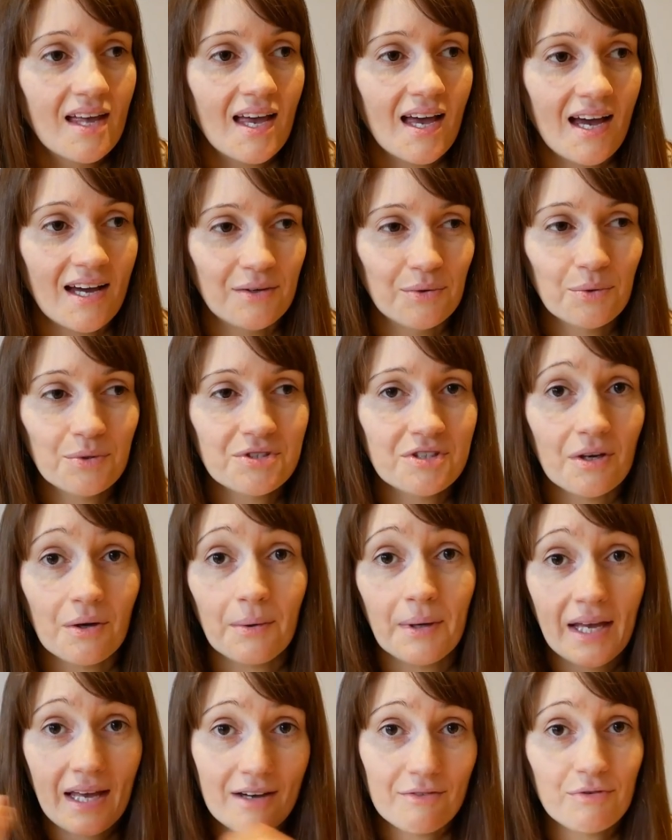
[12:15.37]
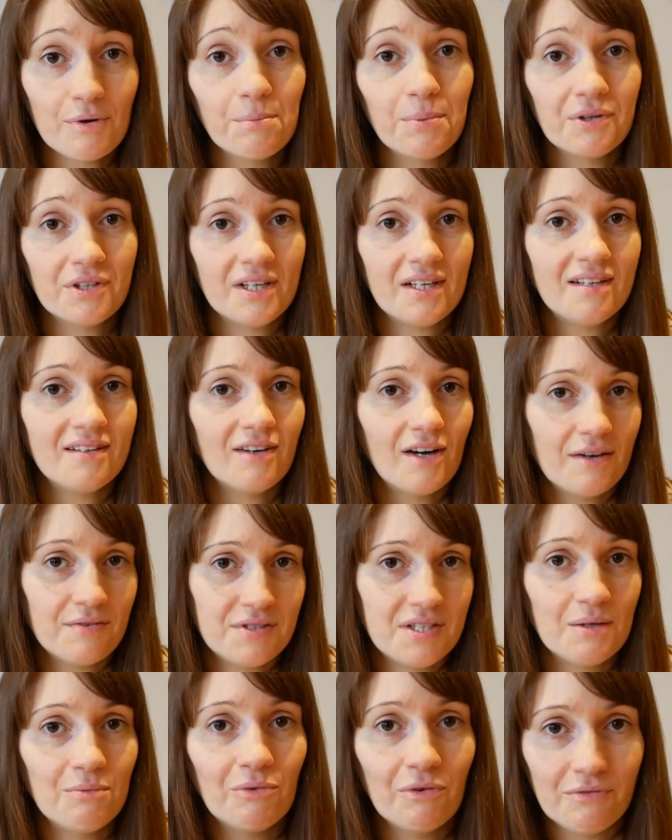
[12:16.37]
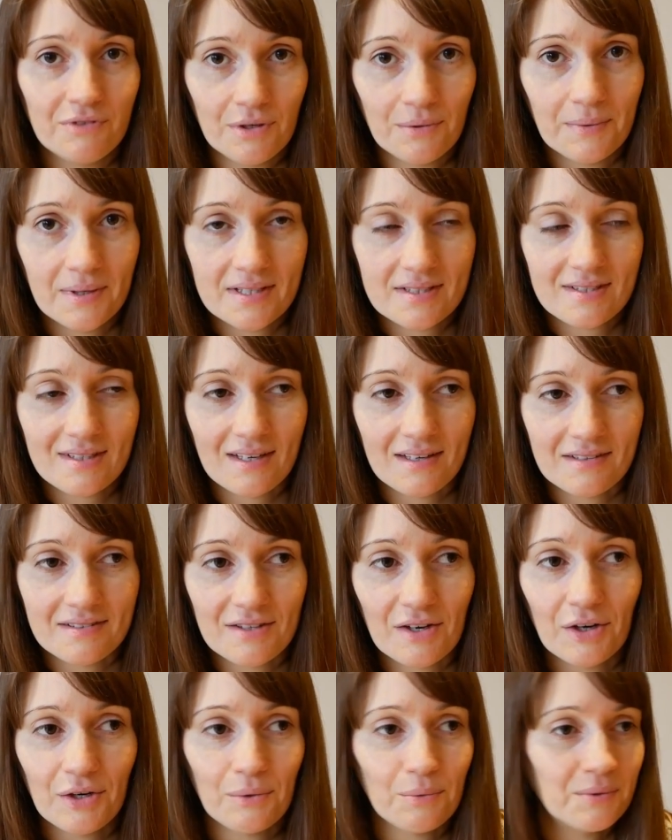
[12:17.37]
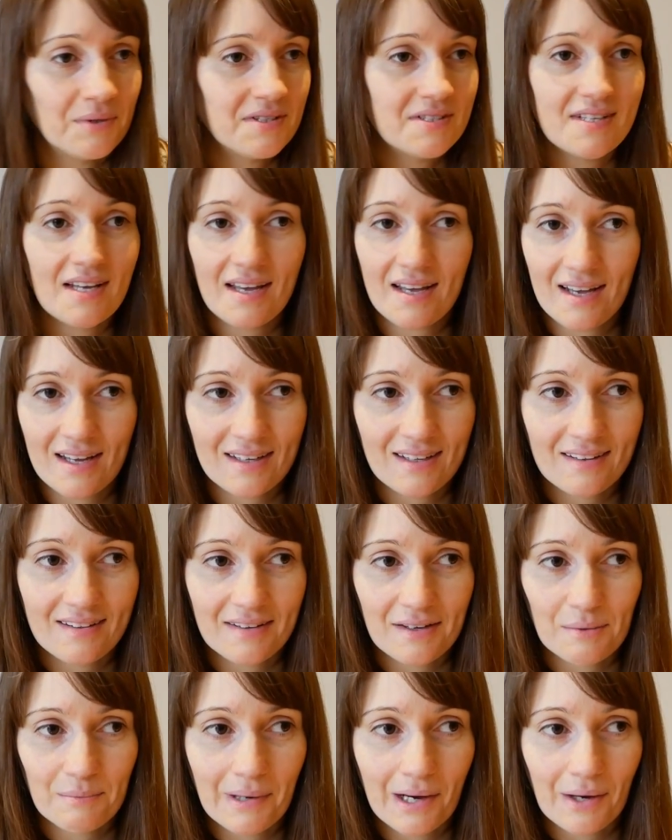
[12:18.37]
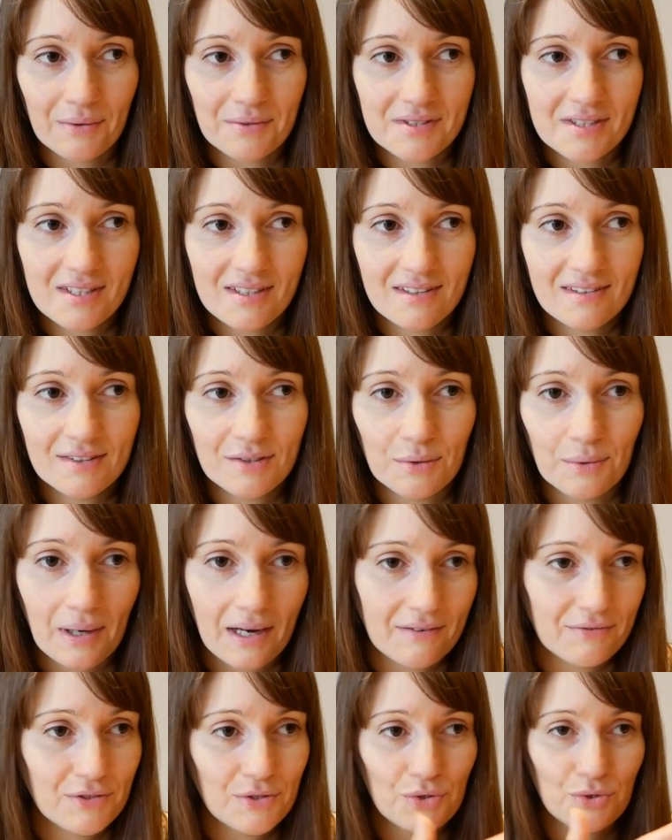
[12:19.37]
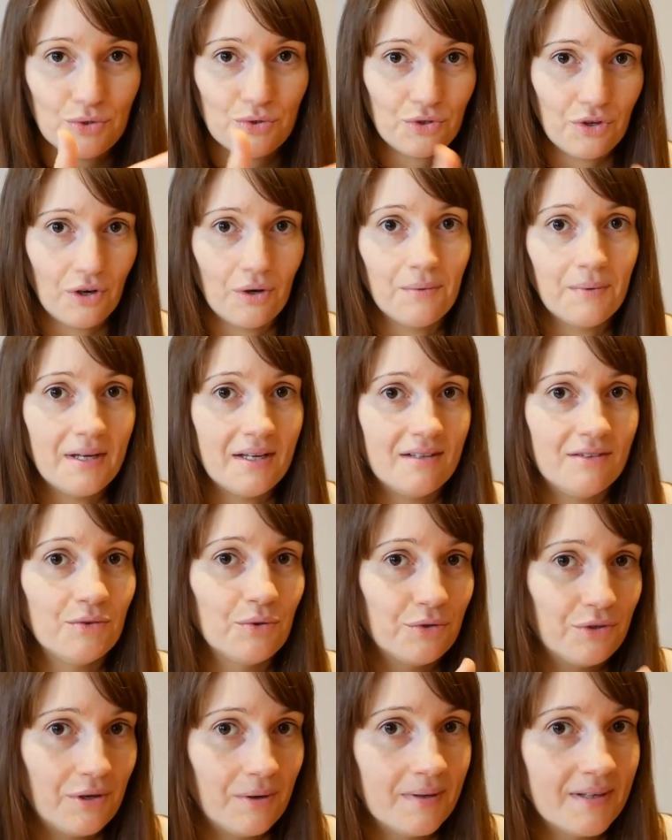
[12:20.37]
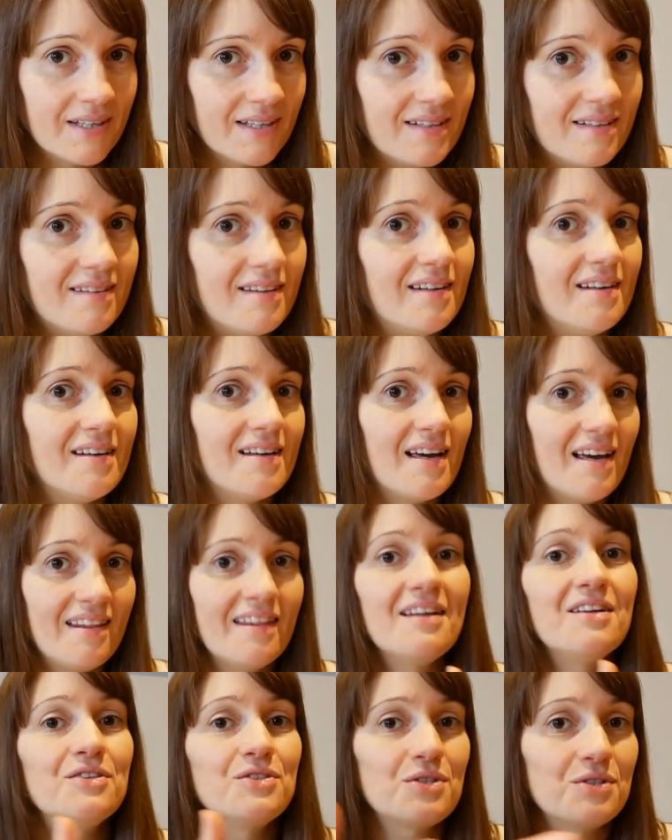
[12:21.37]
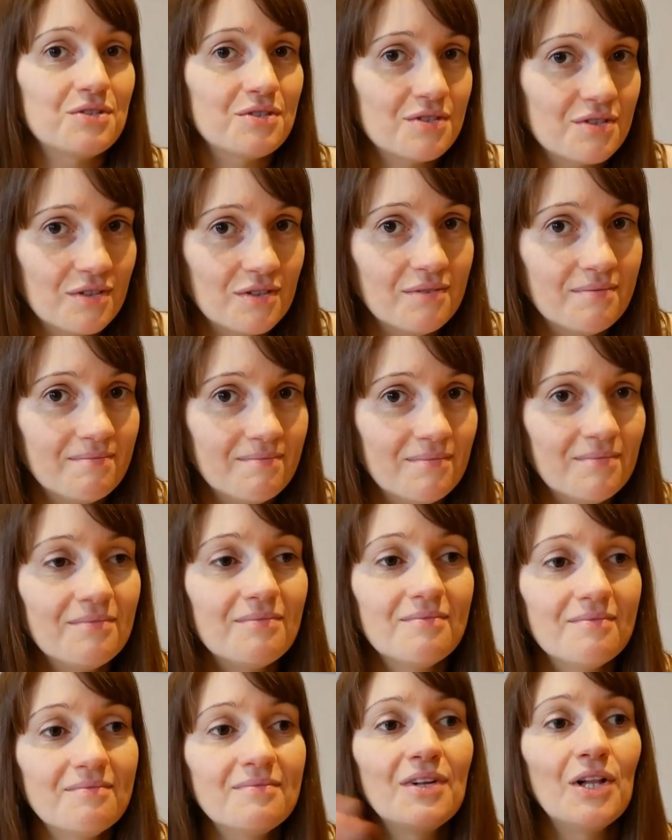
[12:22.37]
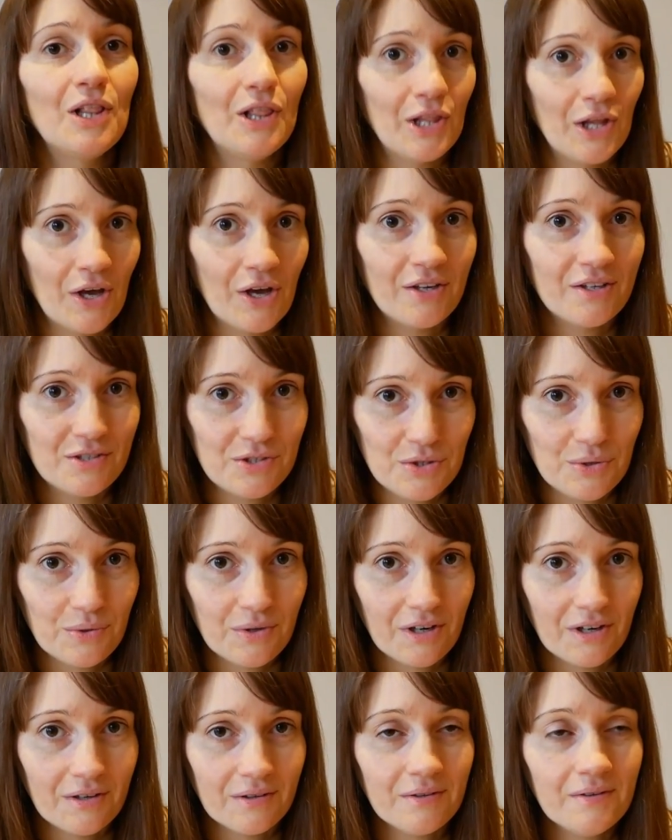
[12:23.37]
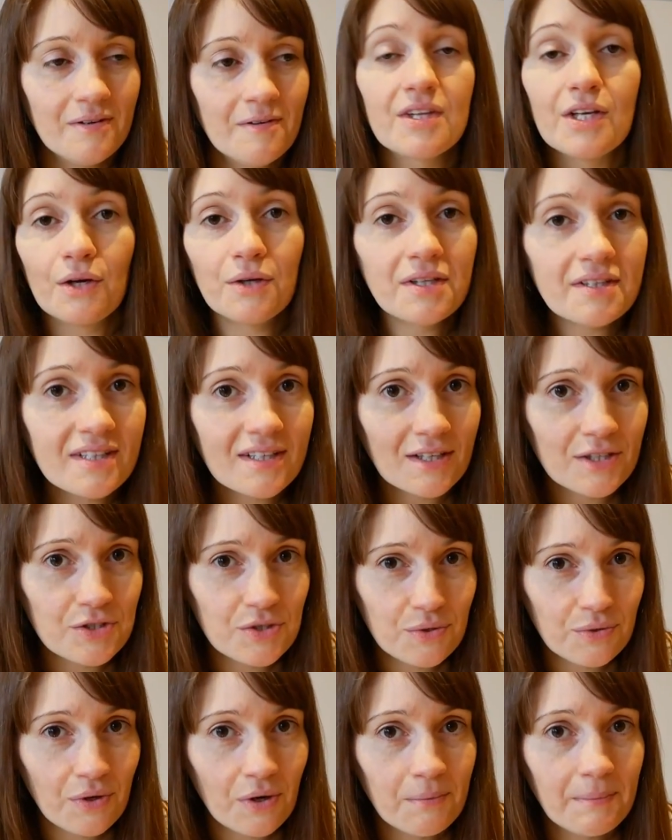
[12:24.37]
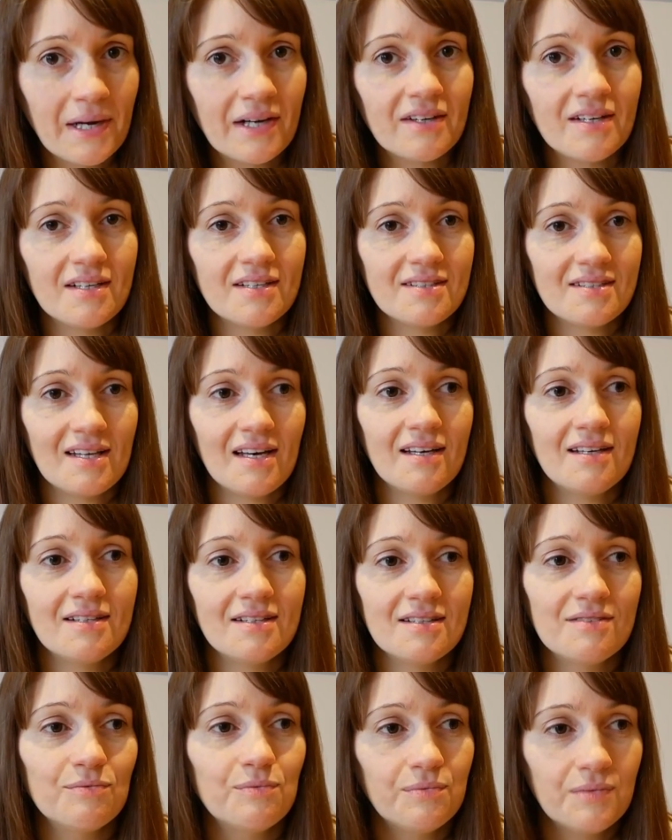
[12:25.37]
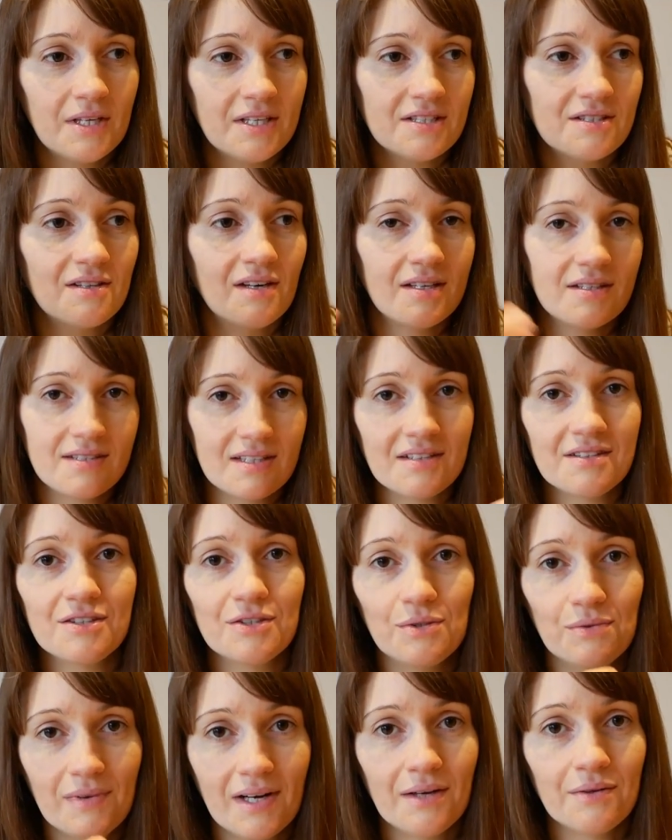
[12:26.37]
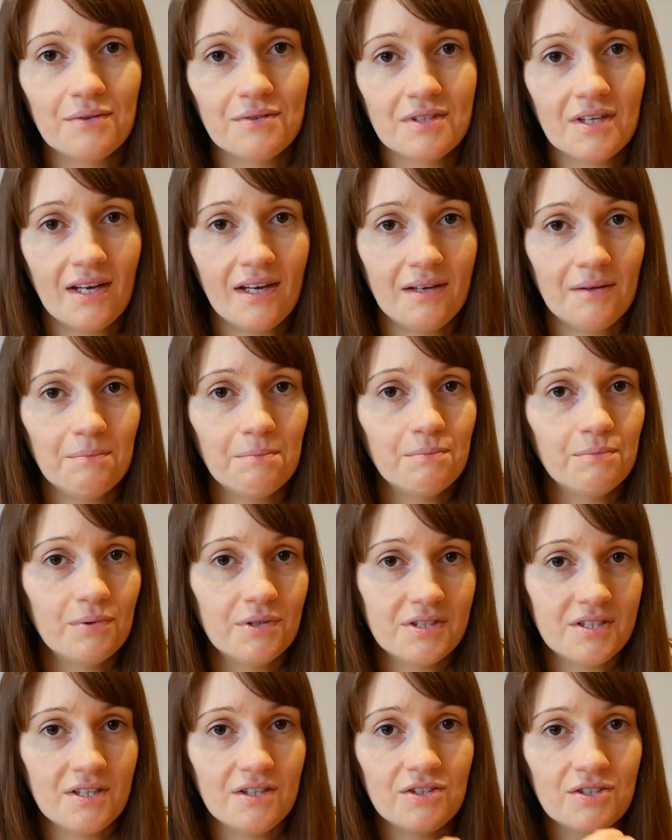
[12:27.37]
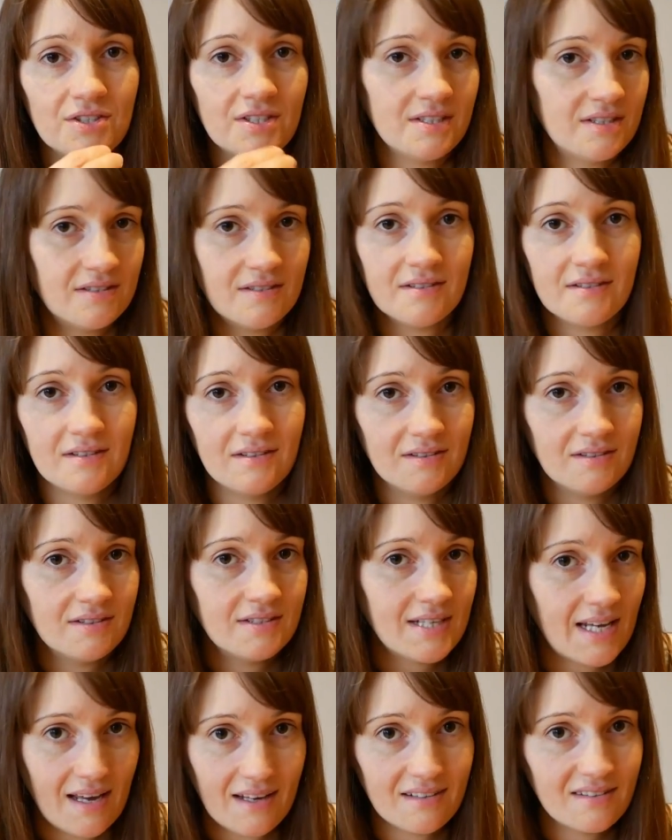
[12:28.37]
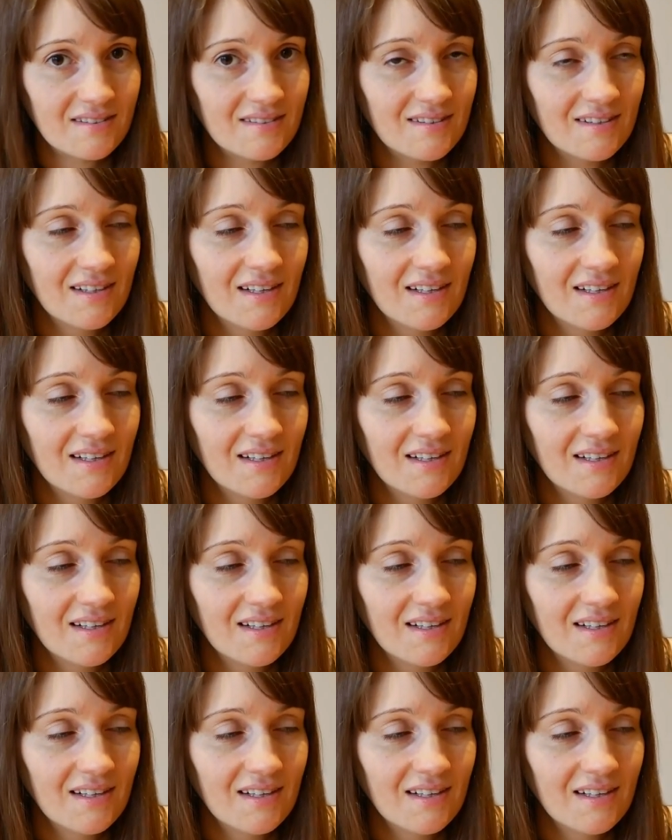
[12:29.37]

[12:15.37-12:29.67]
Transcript: And also, everybody that I've seen review it says, I don't want to say anything about it. You have to just go in not knowing anything and then just learn as you go. The only thing I do know about it is that it is like centered around a British citizen test.